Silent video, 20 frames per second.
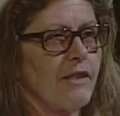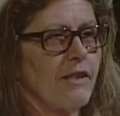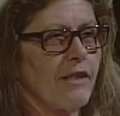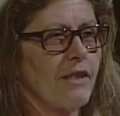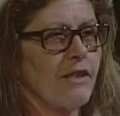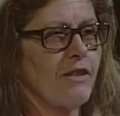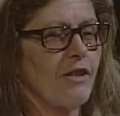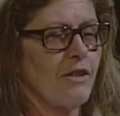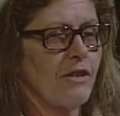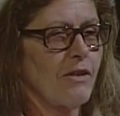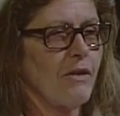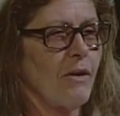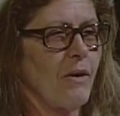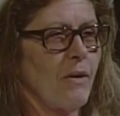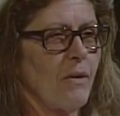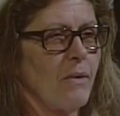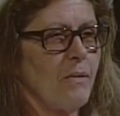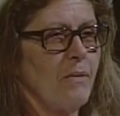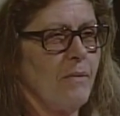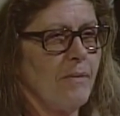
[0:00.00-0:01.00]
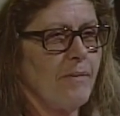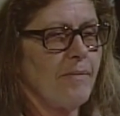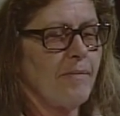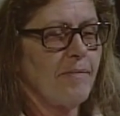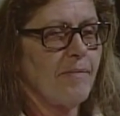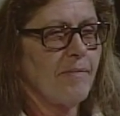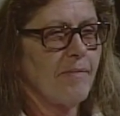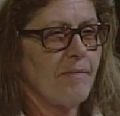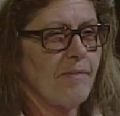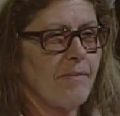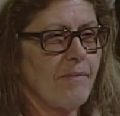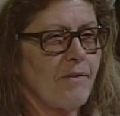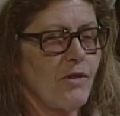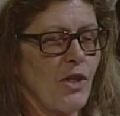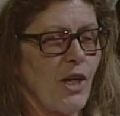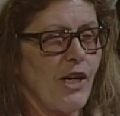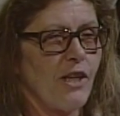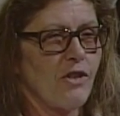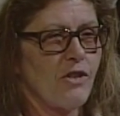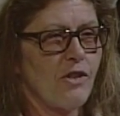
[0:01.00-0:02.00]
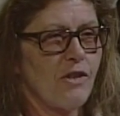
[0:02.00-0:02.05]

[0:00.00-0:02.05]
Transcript: It's a slow change.